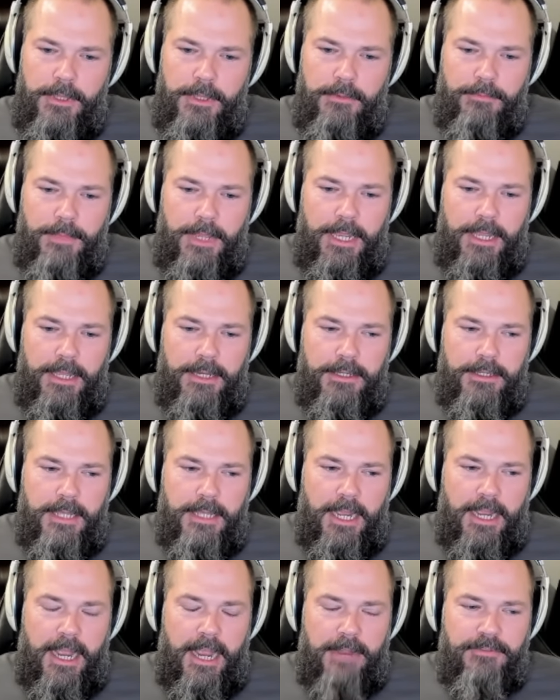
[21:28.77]
Man,
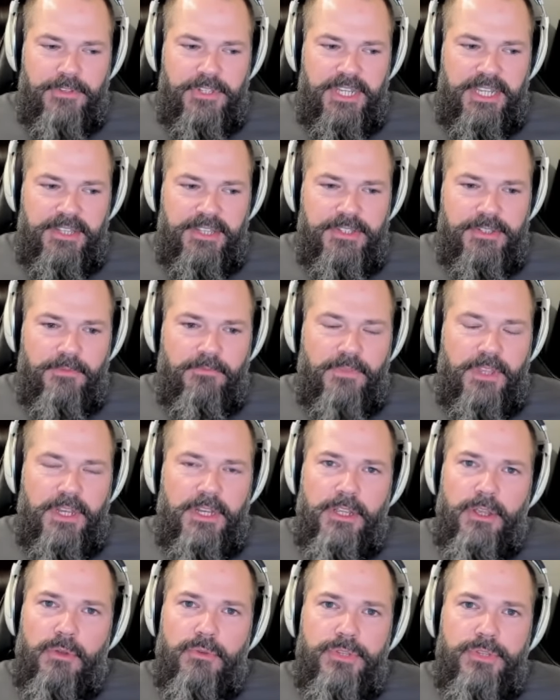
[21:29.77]
I've seen some
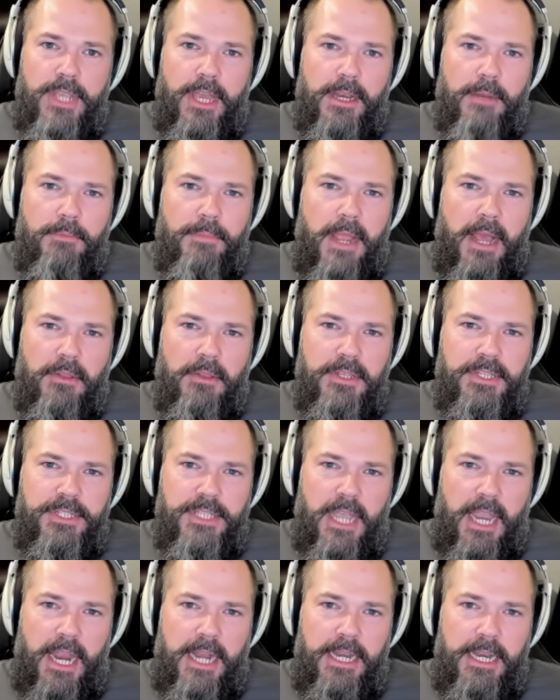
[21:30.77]
videos out of
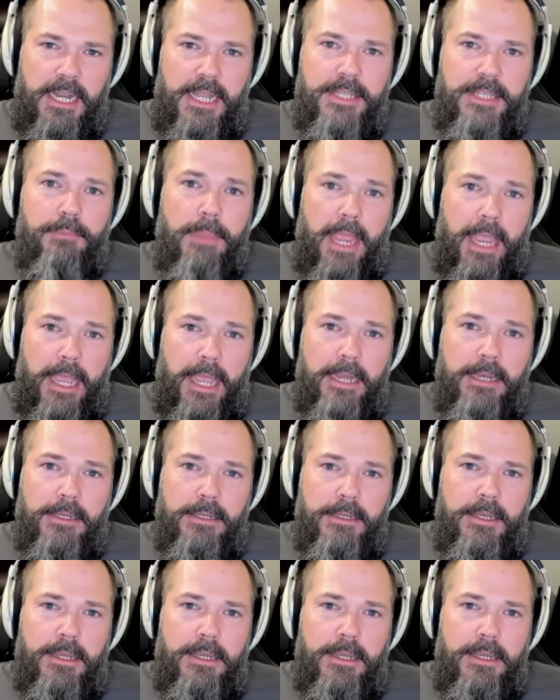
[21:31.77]
Palestine, and it's bad.